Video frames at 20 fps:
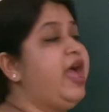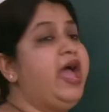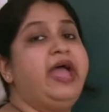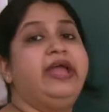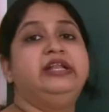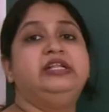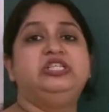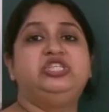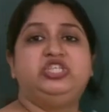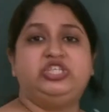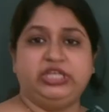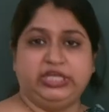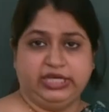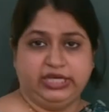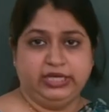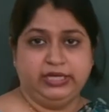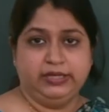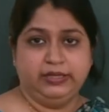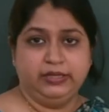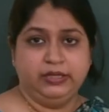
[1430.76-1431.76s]
and
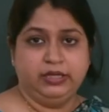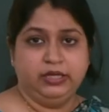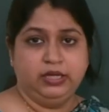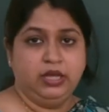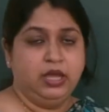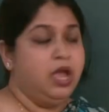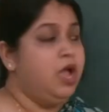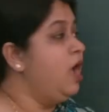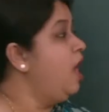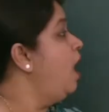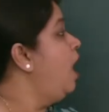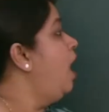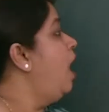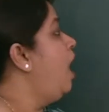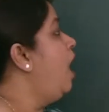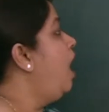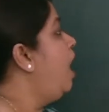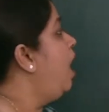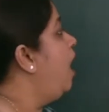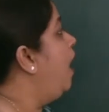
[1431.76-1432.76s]
G
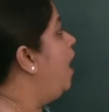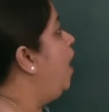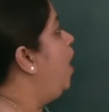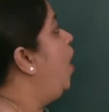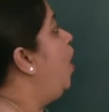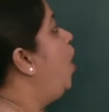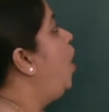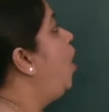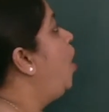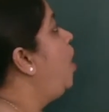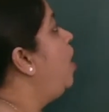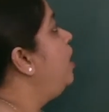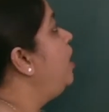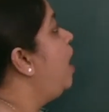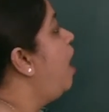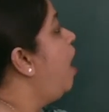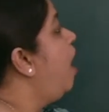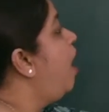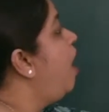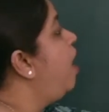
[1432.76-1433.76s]
all
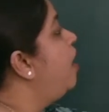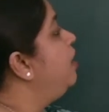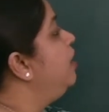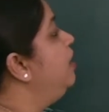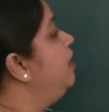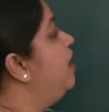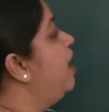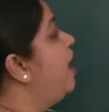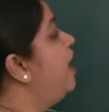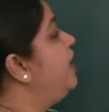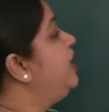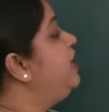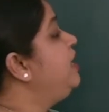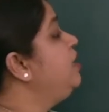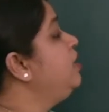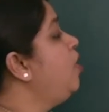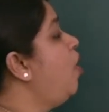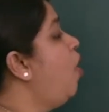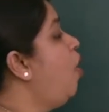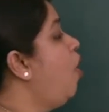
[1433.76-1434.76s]
are lying
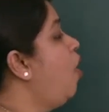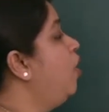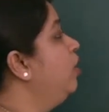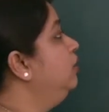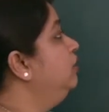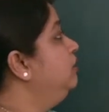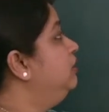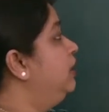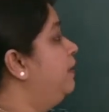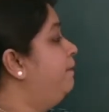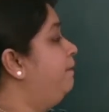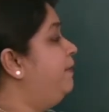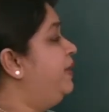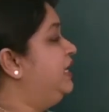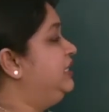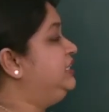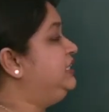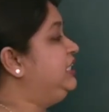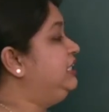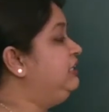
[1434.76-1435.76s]
on the
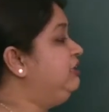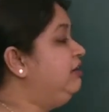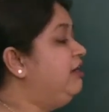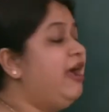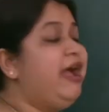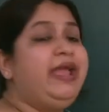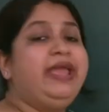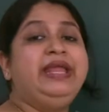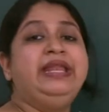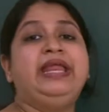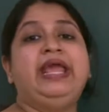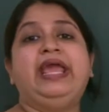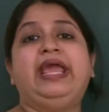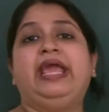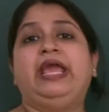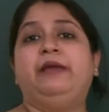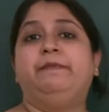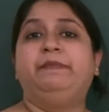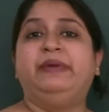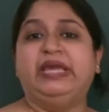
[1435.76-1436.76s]
budget line
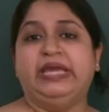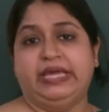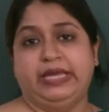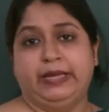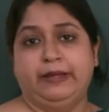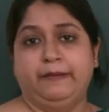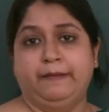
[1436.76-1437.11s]
AB.